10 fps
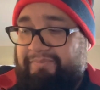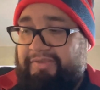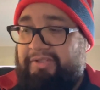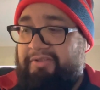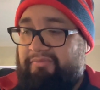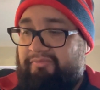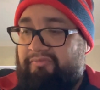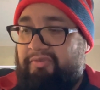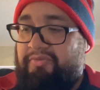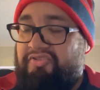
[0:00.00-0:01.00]

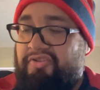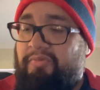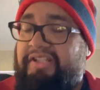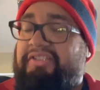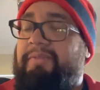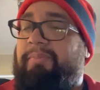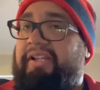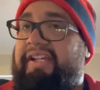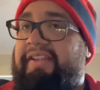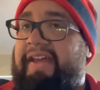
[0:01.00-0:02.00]
There was no need to
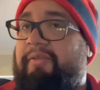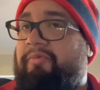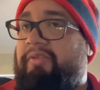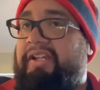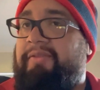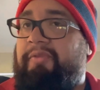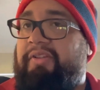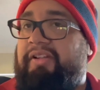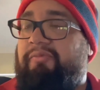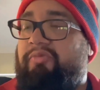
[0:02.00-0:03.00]
play that way for
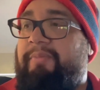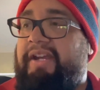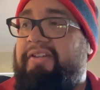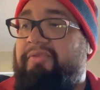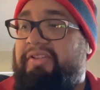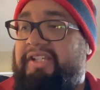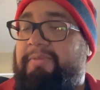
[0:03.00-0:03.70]
the remainder of the game.